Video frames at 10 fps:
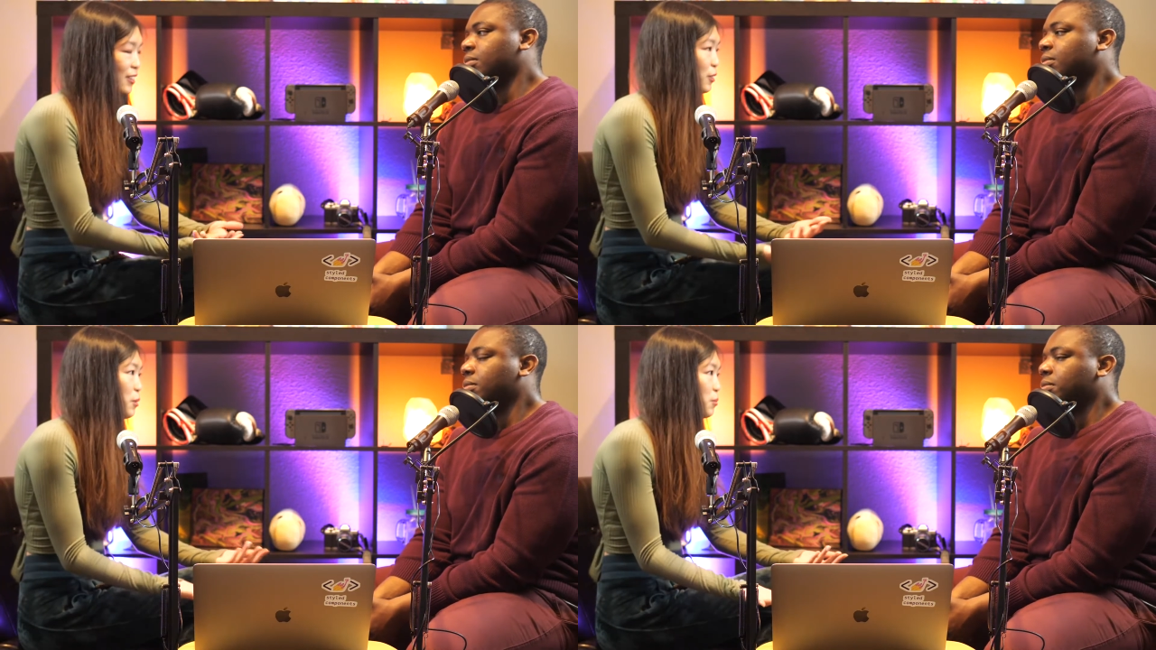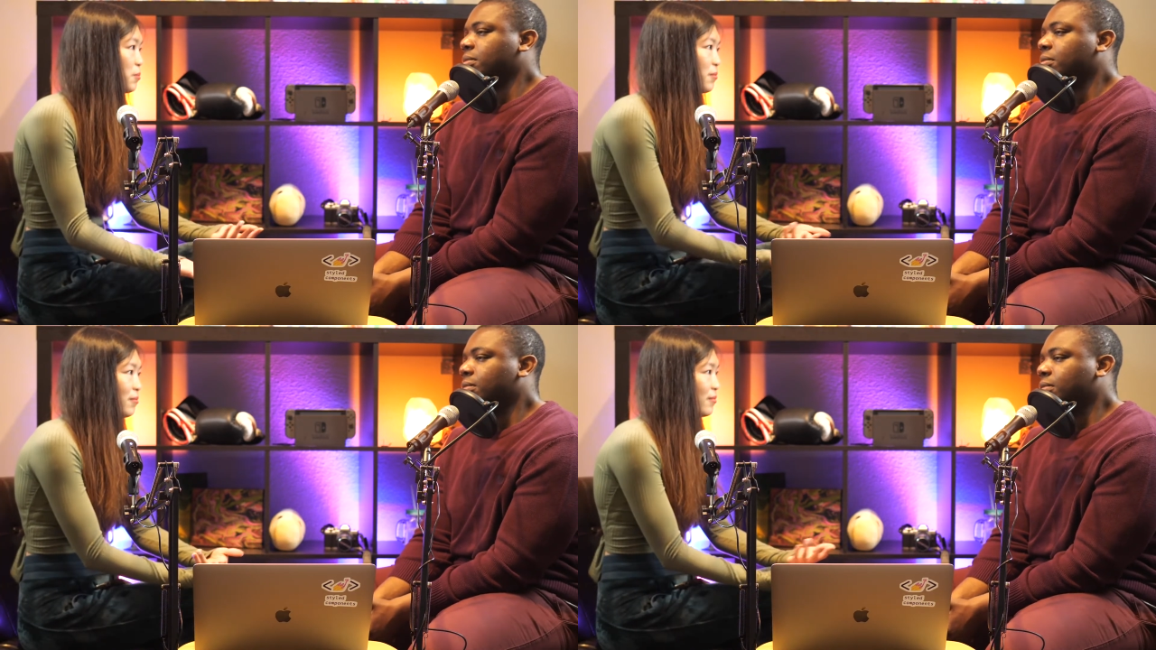Speaker 1: you know,
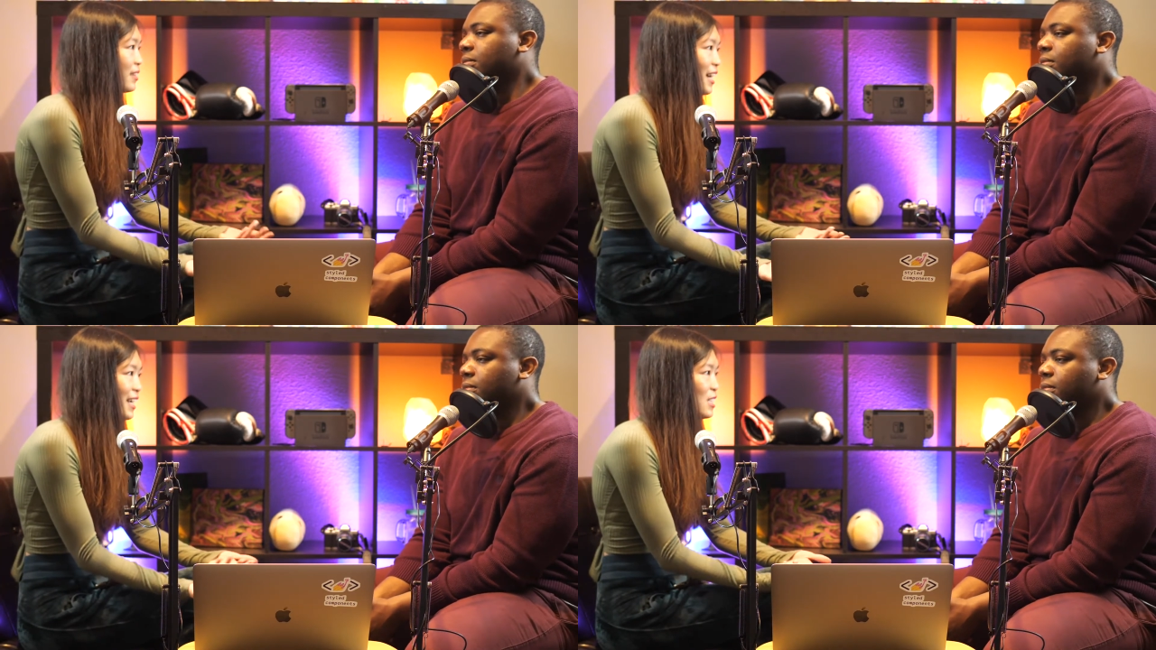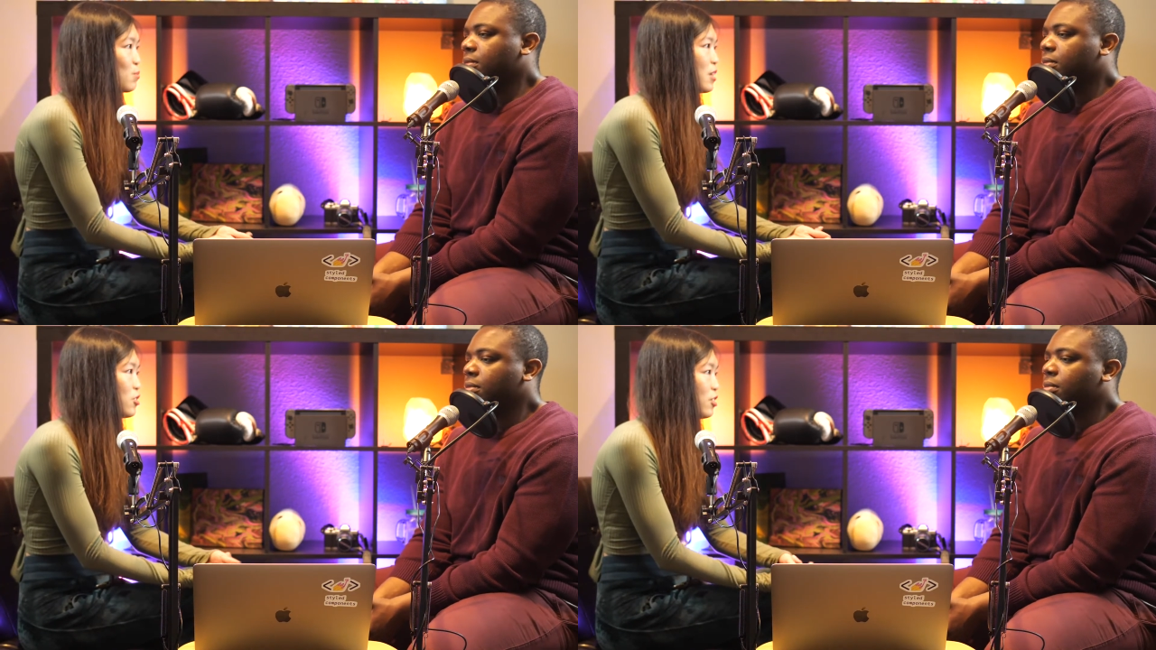that
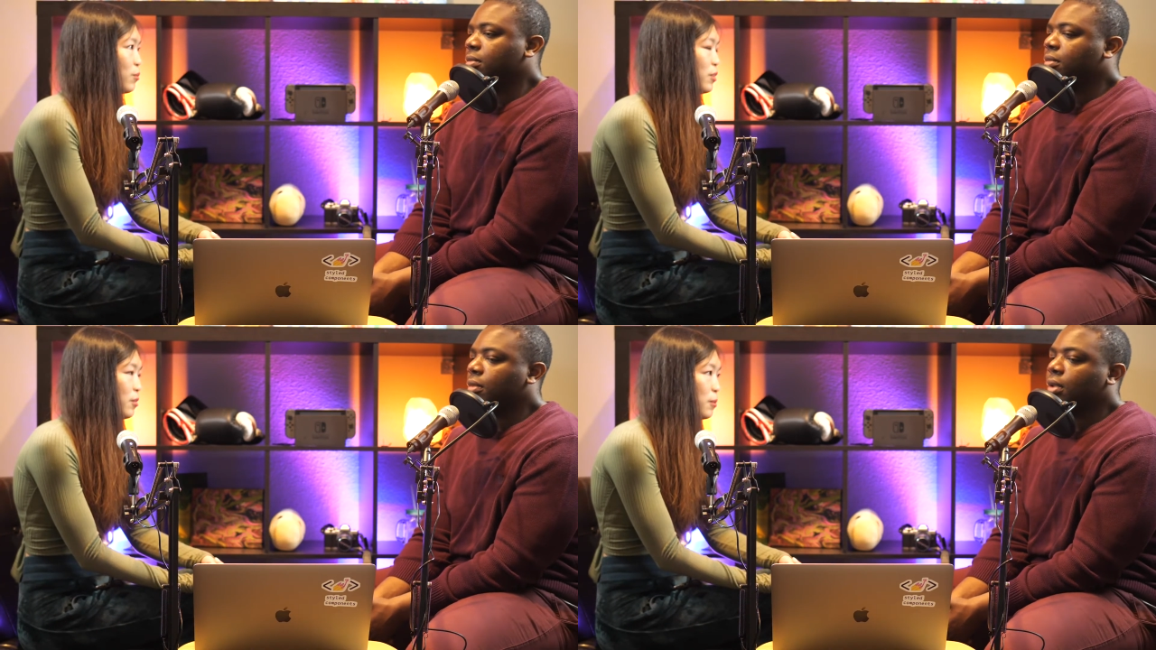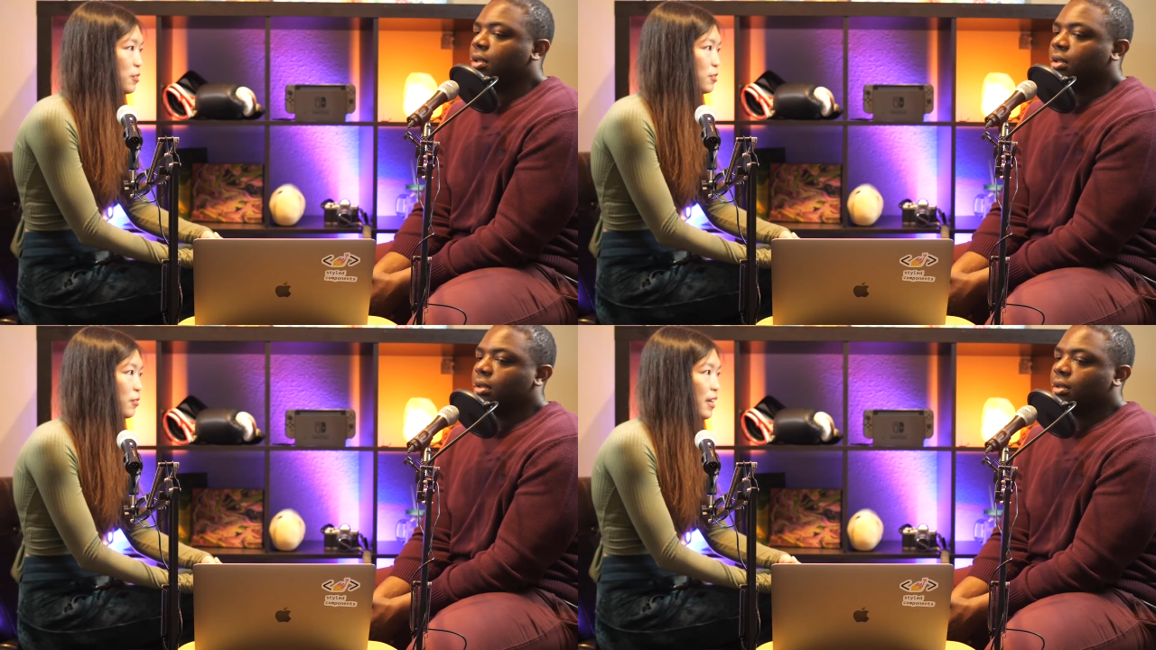gets meshed in with their
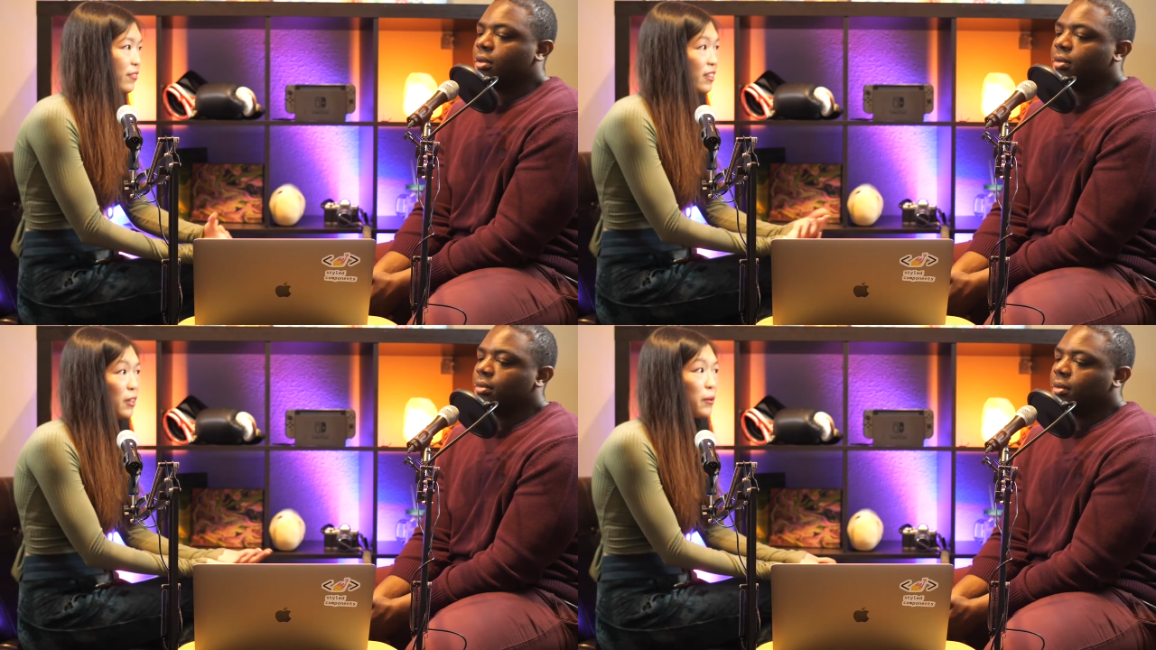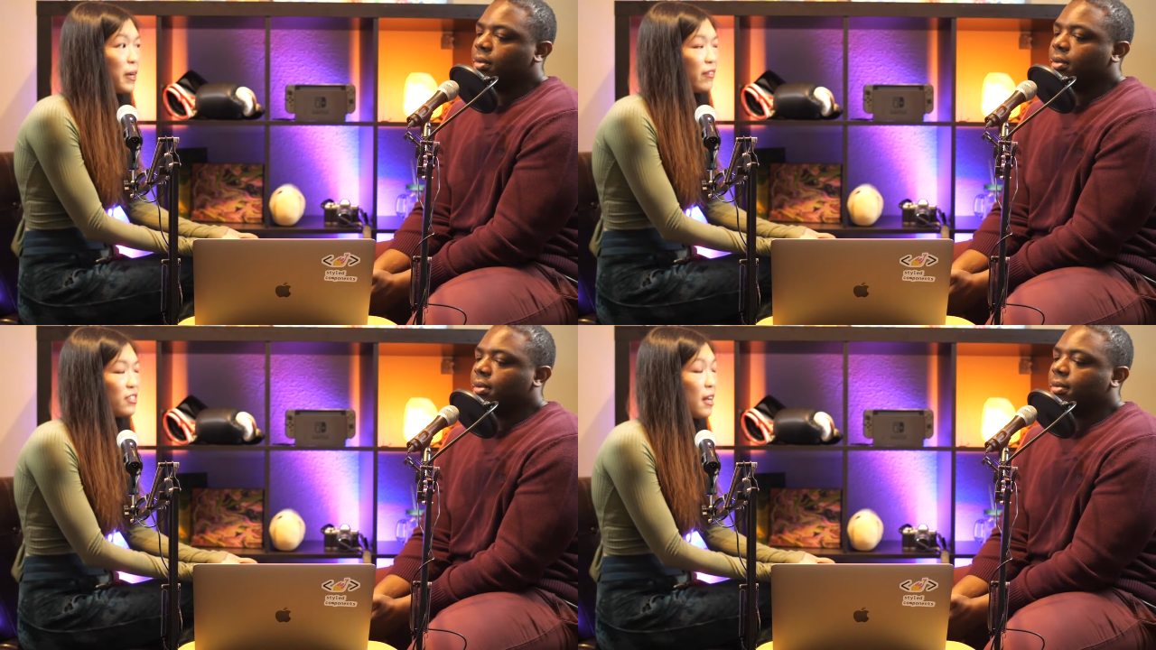personal life and they don't
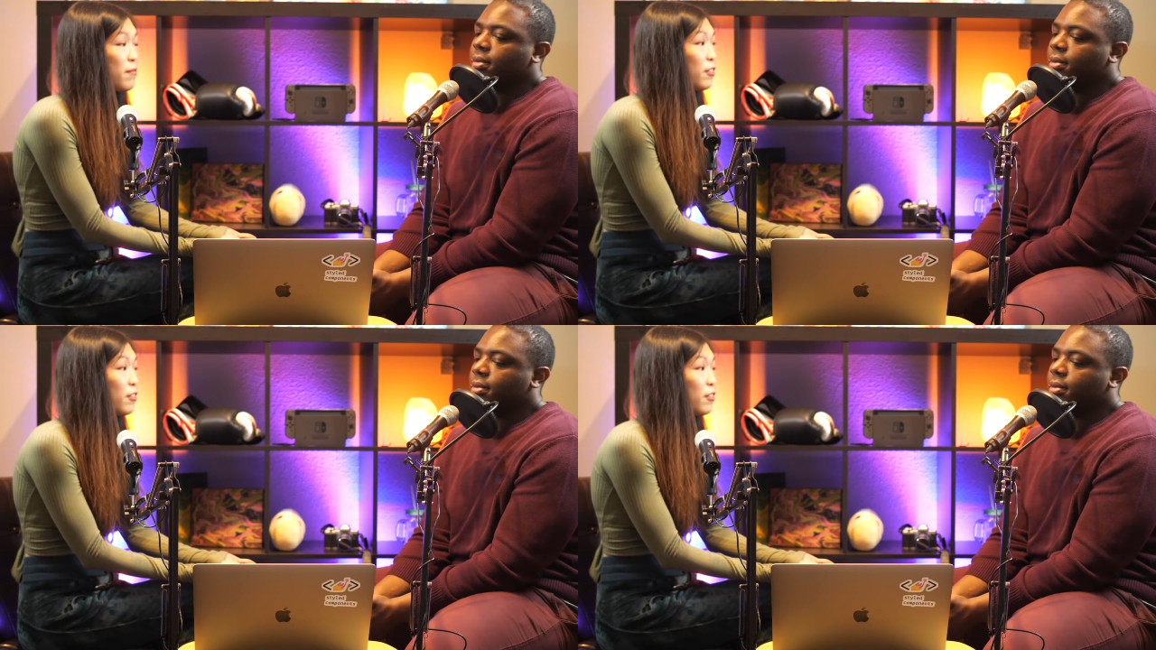have time